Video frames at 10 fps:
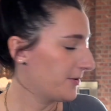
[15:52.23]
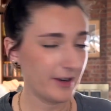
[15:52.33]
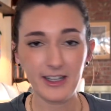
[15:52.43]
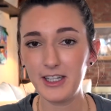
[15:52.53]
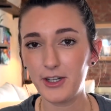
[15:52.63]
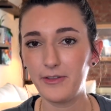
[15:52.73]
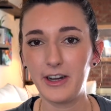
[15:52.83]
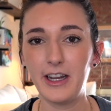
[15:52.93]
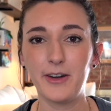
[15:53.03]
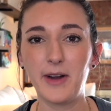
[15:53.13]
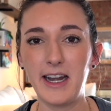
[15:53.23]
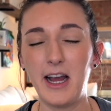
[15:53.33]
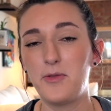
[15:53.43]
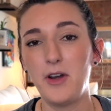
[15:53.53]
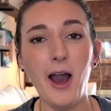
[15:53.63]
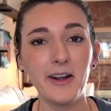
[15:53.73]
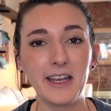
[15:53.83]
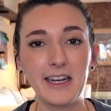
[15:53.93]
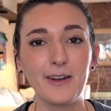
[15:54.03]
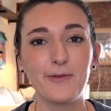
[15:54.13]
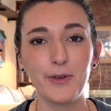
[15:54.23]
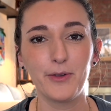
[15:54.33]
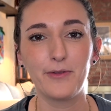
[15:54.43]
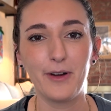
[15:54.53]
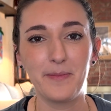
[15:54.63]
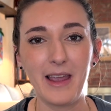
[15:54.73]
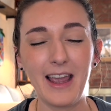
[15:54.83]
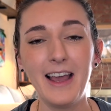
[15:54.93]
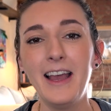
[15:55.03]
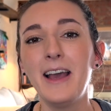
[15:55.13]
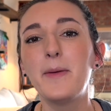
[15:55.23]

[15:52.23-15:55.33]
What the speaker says: Wrigley's over here right now not getting food from me,